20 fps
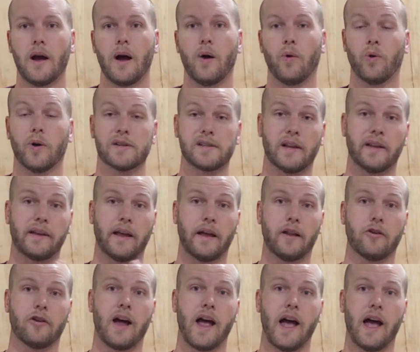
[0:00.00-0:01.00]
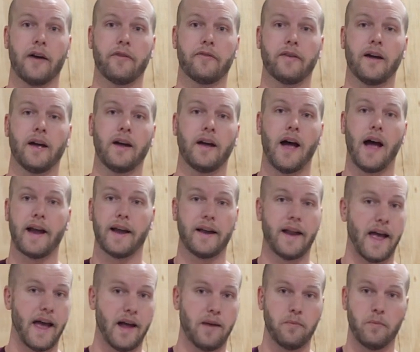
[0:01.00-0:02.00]
Whereas on the other half, I can
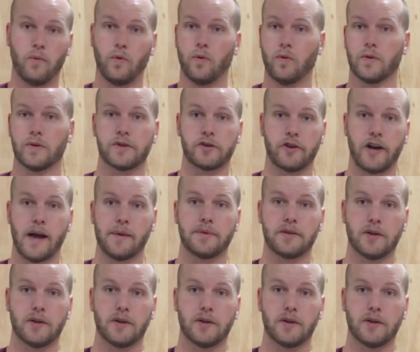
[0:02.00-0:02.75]
add more scraps